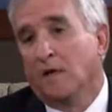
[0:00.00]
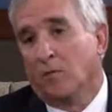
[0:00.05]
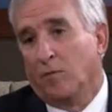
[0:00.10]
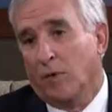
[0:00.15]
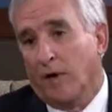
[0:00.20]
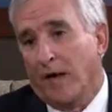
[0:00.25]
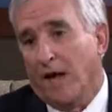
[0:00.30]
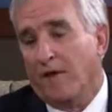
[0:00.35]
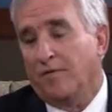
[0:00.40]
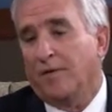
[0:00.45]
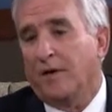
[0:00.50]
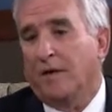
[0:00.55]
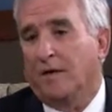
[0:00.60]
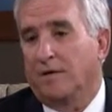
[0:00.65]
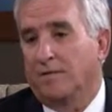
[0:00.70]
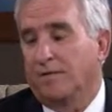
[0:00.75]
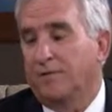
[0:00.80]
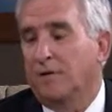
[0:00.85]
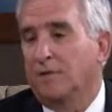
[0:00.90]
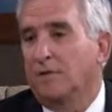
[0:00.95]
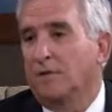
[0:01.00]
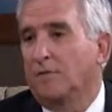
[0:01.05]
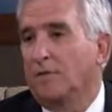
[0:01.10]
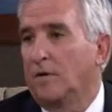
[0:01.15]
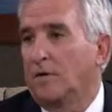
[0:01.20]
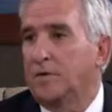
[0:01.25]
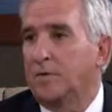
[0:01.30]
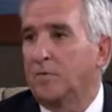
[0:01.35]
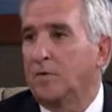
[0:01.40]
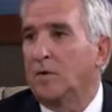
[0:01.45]
We have had a few of
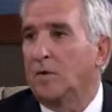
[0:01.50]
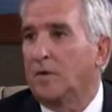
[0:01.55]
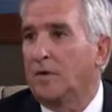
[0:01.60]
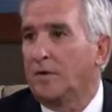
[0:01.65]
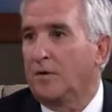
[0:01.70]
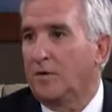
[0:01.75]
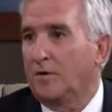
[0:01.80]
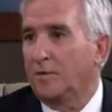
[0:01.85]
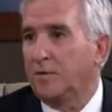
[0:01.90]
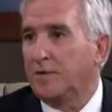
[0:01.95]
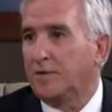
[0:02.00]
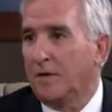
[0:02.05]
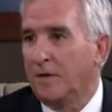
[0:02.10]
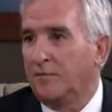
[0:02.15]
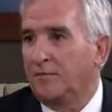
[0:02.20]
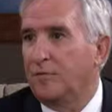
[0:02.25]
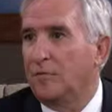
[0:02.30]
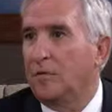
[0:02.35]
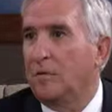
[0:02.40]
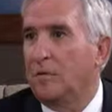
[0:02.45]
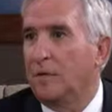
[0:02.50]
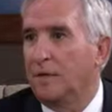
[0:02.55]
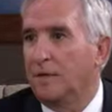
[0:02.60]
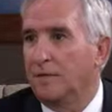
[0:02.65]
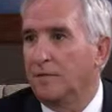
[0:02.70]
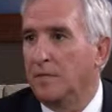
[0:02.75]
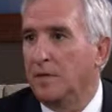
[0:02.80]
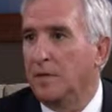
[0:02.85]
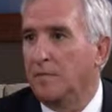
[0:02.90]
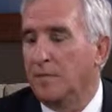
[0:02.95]
our support groups step forward
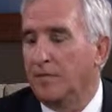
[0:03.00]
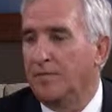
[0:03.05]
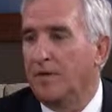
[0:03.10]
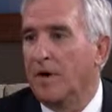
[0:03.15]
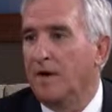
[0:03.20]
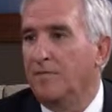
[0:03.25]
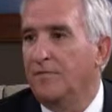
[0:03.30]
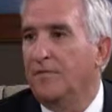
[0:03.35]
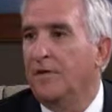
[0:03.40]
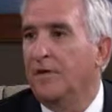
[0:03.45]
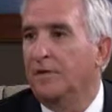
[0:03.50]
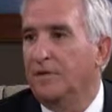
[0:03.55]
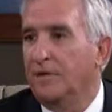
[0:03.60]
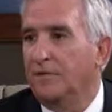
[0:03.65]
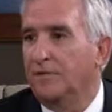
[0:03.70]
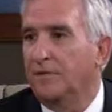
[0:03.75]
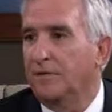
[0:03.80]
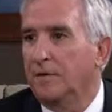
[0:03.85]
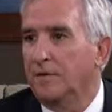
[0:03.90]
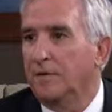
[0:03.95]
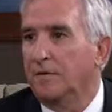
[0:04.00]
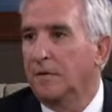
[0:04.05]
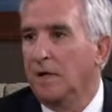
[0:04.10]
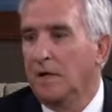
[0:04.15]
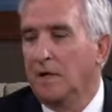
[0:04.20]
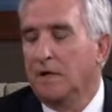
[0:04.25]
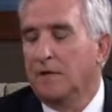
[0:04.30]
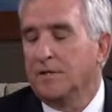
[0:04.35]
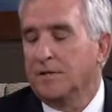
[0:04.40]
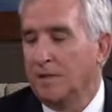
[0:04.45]
and provide funding for
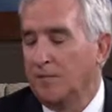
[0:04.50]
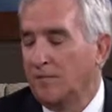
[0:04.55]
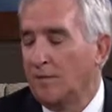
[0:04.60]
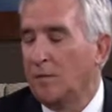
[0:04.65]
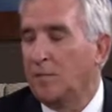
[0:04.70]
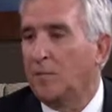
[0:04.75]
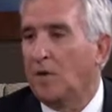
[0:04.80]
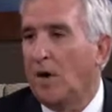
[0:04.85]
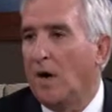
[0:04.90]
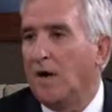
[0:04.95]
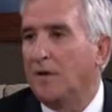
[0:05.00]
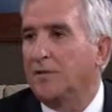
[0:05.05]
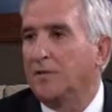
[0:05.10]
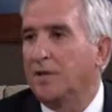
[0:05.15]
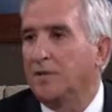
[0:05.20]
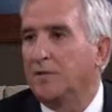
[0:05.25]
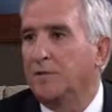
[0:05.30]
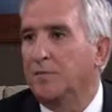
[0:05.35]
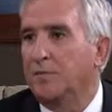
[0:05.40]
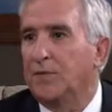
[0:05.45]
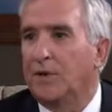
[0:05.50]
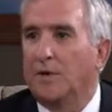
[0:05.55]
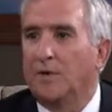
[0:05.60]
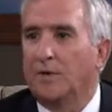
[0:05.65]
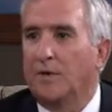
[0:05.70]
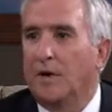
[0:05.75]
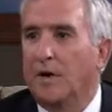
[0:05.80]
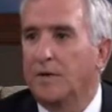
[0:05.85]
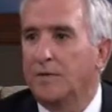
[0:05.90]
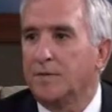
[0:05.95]
some of our projects and
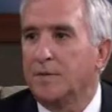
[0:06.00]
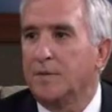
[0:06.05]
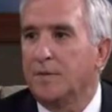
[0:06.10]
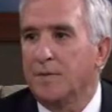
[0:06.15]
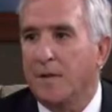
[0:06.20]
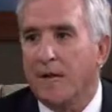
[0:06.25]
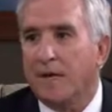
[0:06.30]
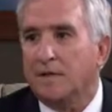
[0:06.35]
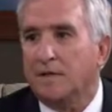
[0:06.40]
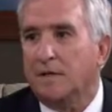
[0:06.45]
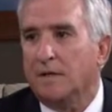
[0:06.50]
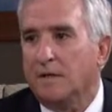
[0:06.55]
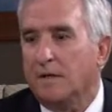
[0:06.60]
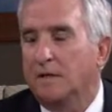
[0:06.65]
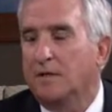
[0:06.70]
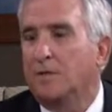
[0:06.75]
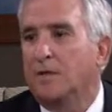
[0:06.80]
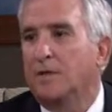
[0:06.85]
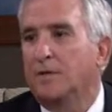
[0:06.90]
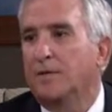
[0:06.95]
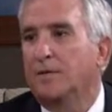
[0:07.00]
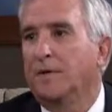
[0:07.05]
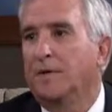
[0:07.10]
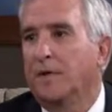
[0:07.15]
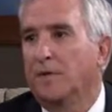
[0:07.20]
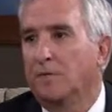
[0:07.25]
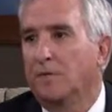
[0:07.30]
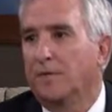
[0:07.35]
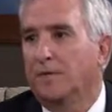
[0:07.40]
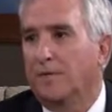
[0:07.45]
programs, but basically we're doing
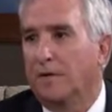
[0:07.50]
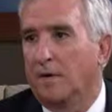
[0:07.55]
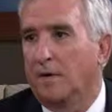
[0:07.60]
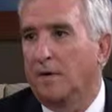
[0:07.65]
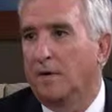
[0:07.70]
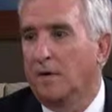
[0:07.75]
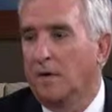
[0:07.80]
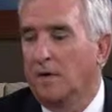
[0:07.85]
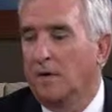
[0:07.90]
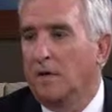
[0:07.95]
it with our